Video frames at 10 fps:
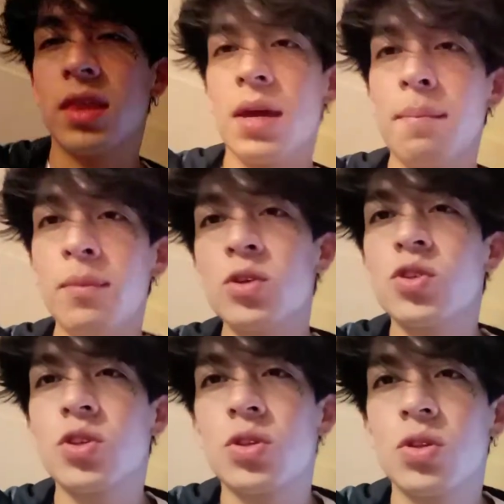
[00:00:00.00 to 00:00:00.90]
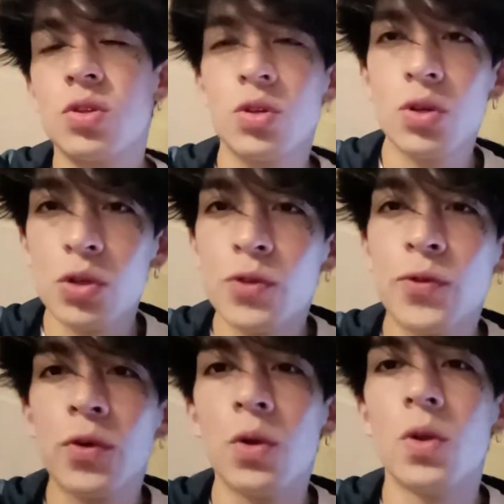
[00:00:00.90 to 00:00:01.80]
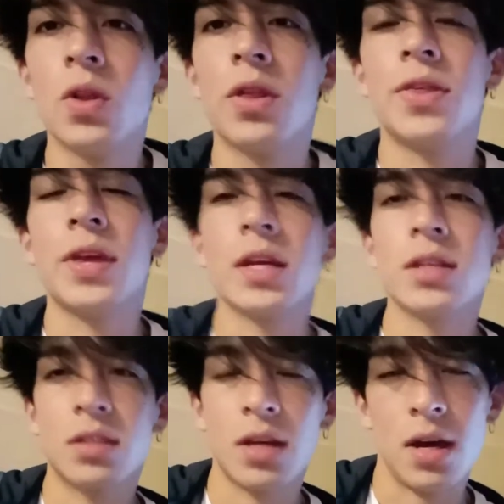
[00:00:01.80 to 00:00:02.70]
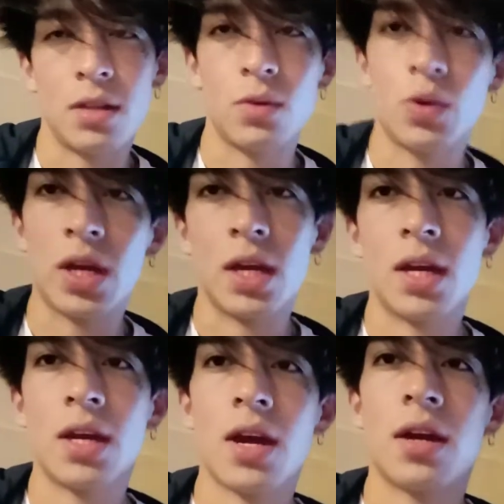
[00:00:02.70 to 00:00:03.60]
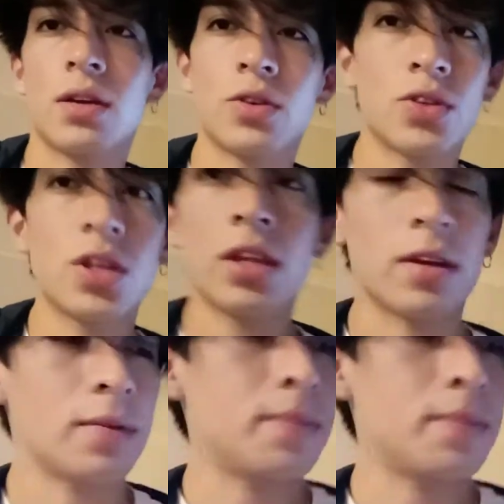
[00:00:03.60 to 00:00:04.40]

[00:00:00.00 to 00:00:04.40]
most useful things that we can consider.